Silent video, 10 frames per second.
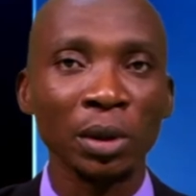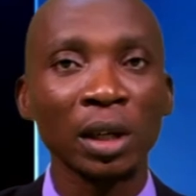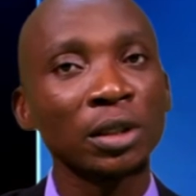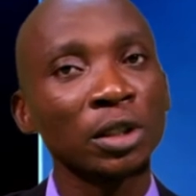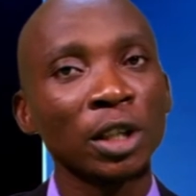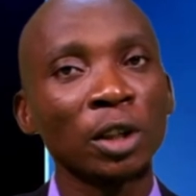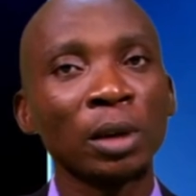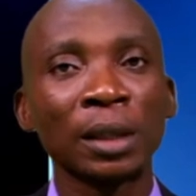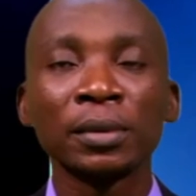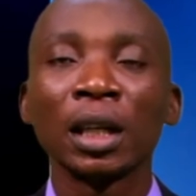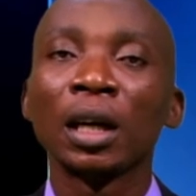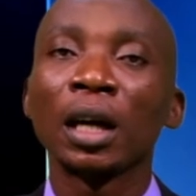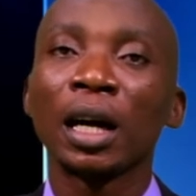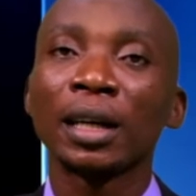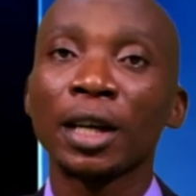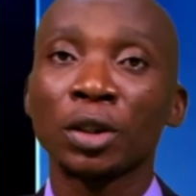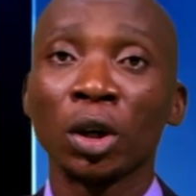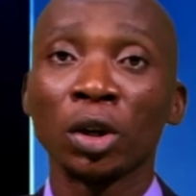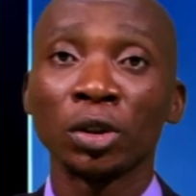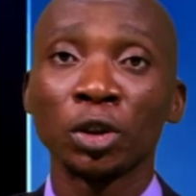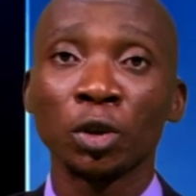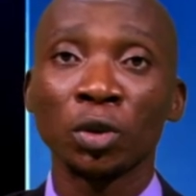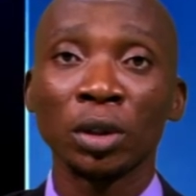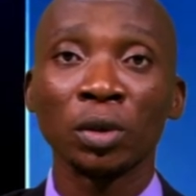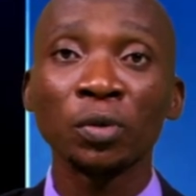So ladies and gentlemen, that's all on the show today.